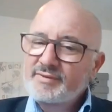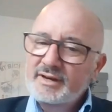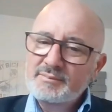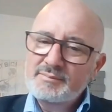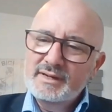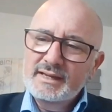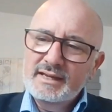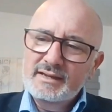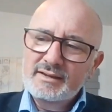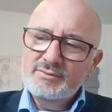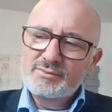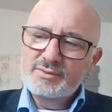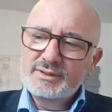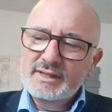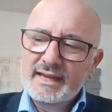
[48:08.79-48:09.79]
Well, if
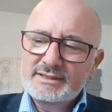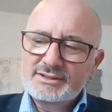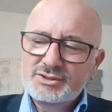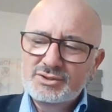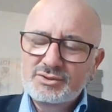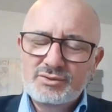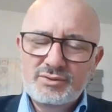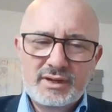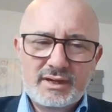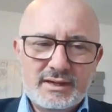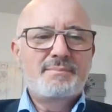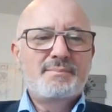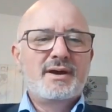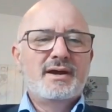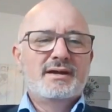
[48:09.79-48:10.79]
anybody would like
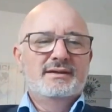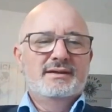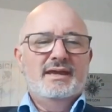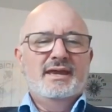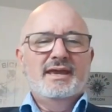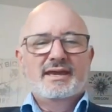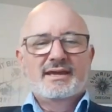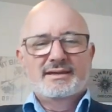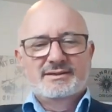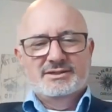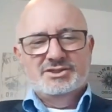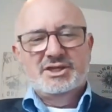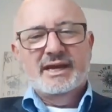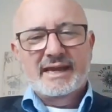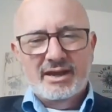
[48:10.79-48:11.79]
to hop on
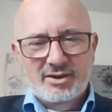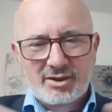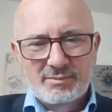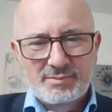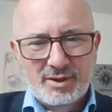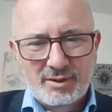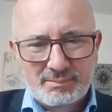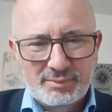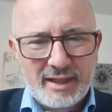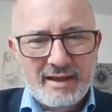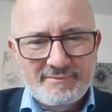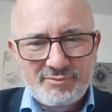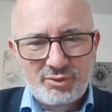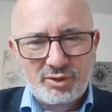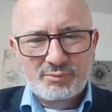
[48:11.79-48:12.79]
and check out our, our
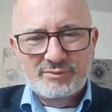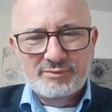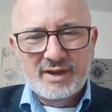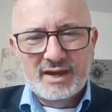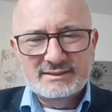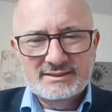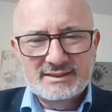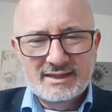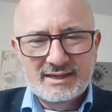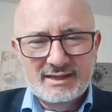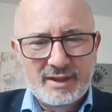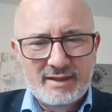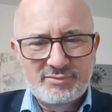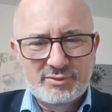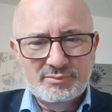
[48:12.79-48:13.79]
platform, we've got
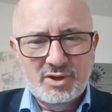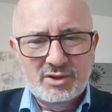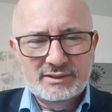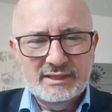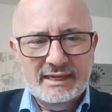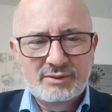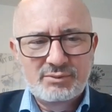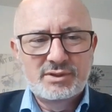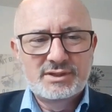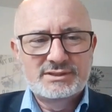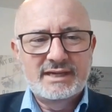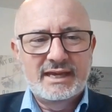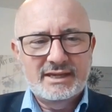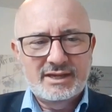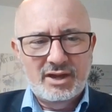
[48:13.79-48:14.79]
a platform called e
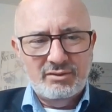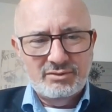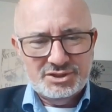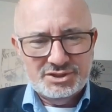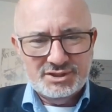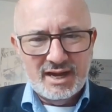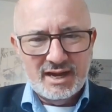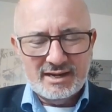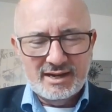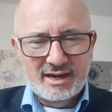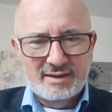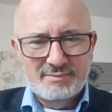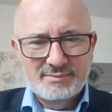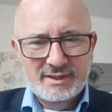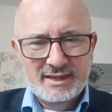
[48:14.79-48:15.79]
real estate coach dot
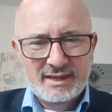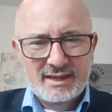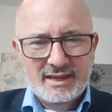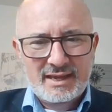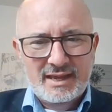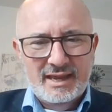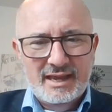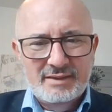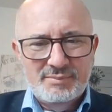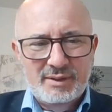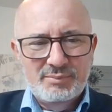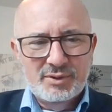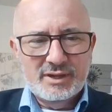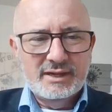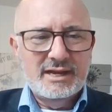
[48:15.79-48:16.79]
com,
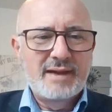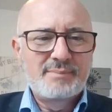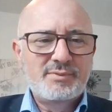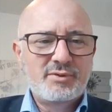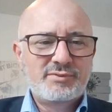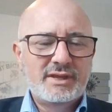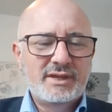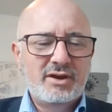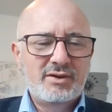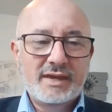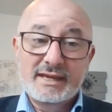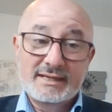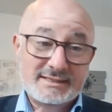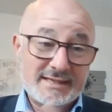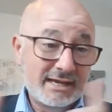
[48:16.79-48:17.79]
and people can hop over
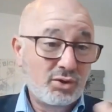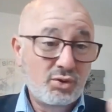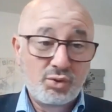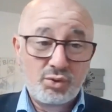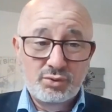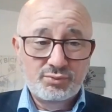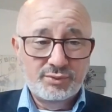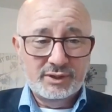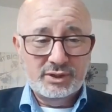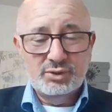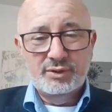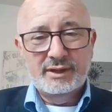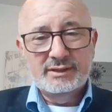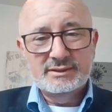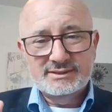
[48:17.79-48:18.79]
there. They can take a whole
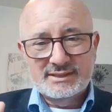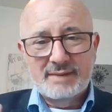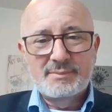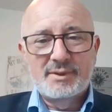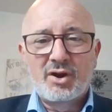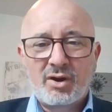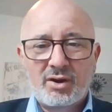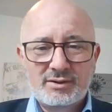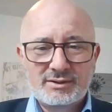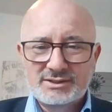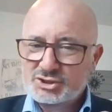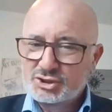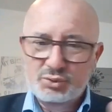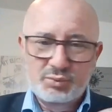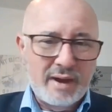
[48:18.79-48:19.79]
recruiting
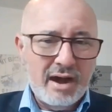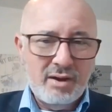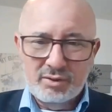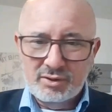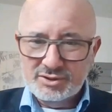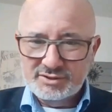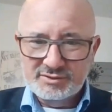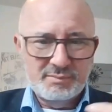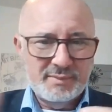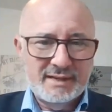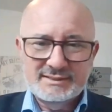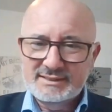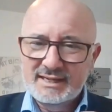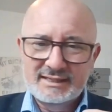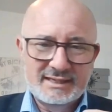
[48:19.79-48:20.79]
seminar. It's two hours of
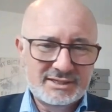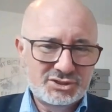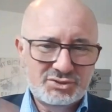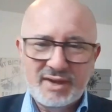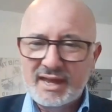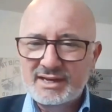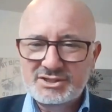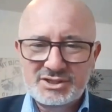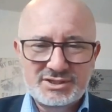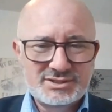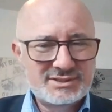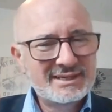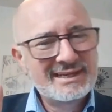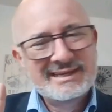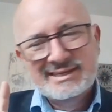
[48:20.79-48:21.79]
the best ideas,
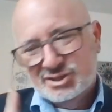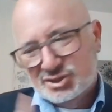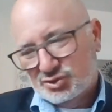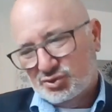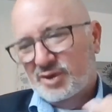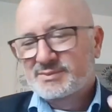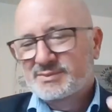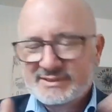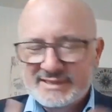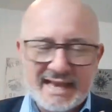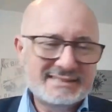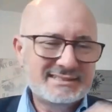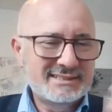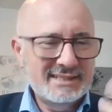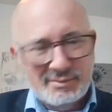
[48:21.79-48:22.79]
strategies, scripts,
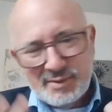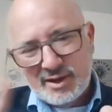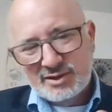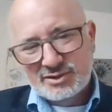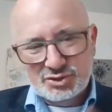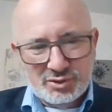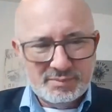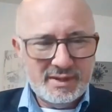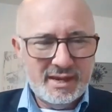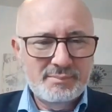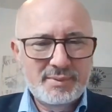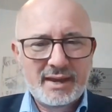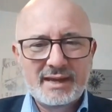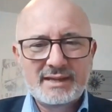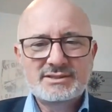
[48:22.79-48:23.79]
text, emails, drip
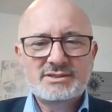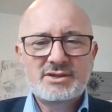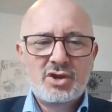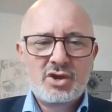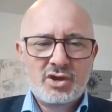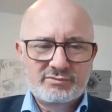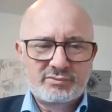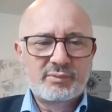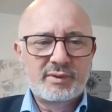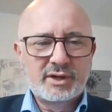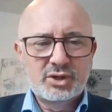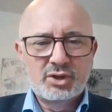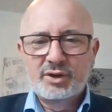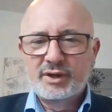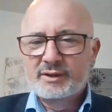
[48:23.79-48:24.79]
campaigns for
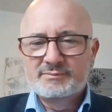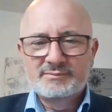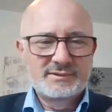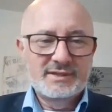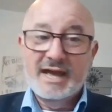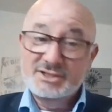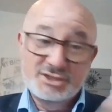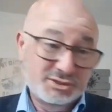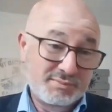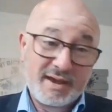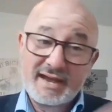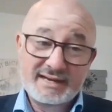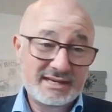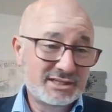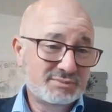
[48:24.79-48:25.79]
recruiting, not
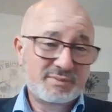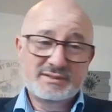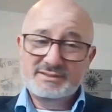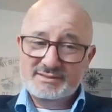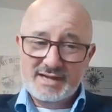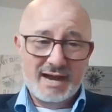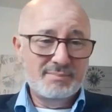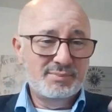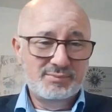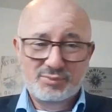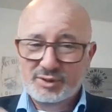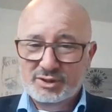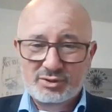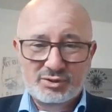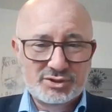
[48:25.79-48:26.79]
just my ideas, but top
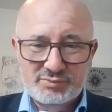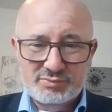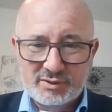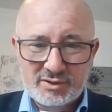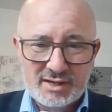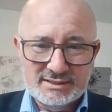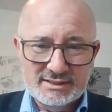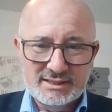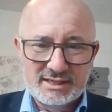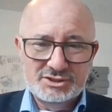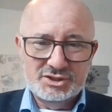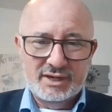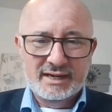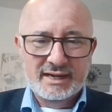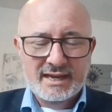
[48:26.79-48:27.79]
recruiters from across the
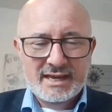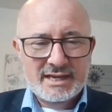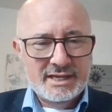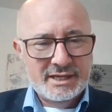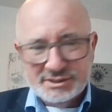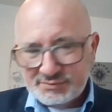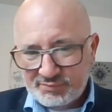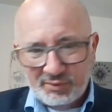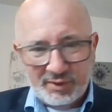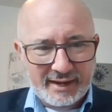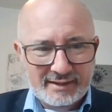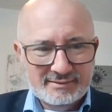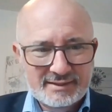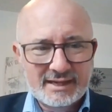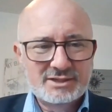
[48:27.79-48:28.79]
country. It's
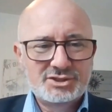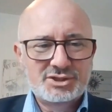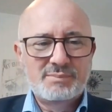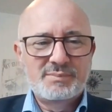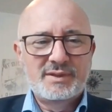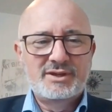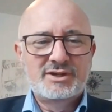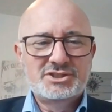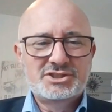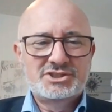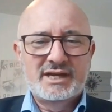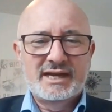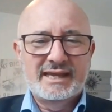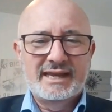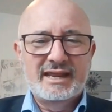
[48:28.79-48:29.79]
free. They can jump in there and
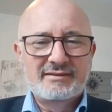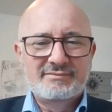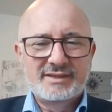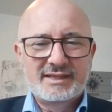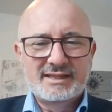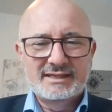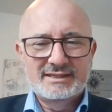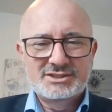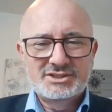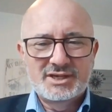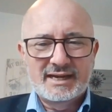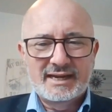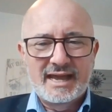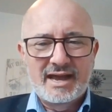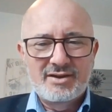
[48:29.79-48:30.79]
just check it out if they like to
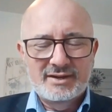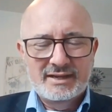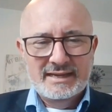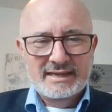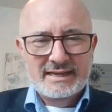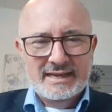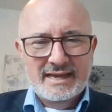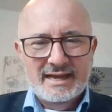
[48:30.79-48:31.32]
check it out.